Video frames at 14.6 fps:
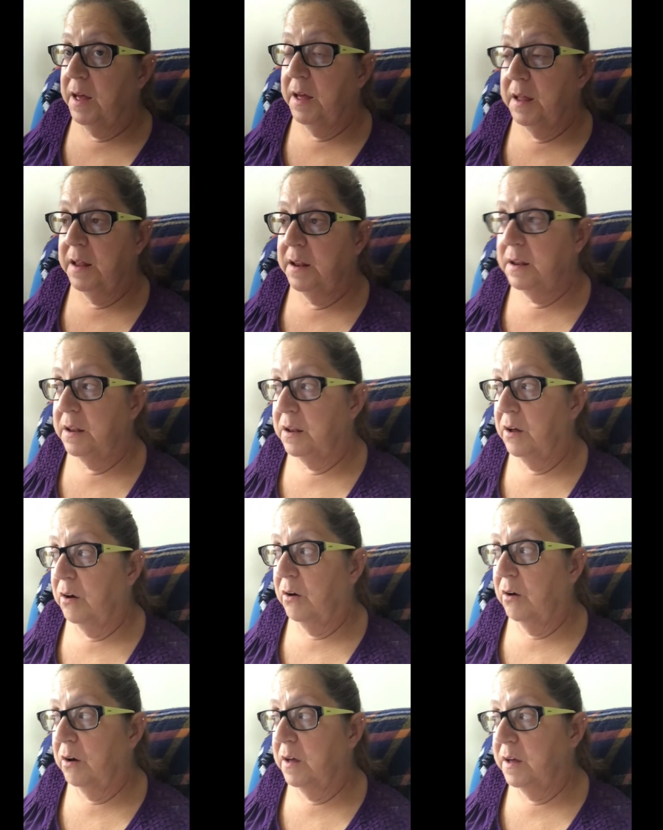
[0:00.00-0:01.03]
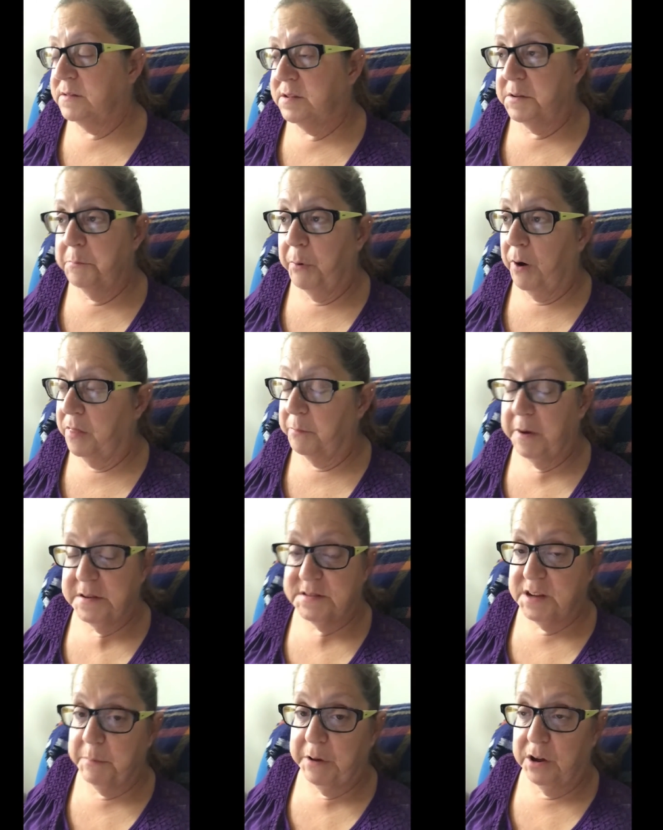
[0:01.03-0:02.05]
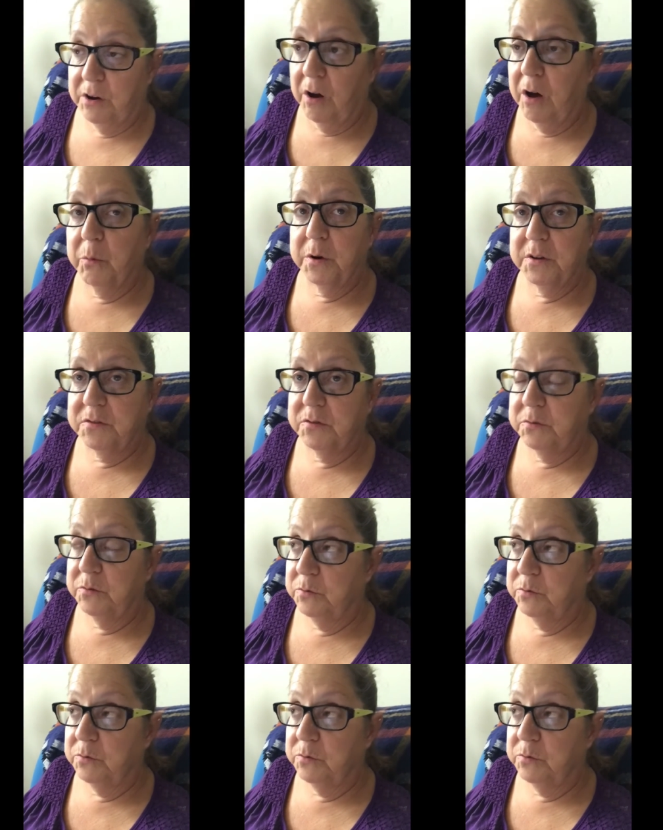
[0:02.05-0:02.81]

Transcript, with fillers: And it, it didn't bother my stomach at all, which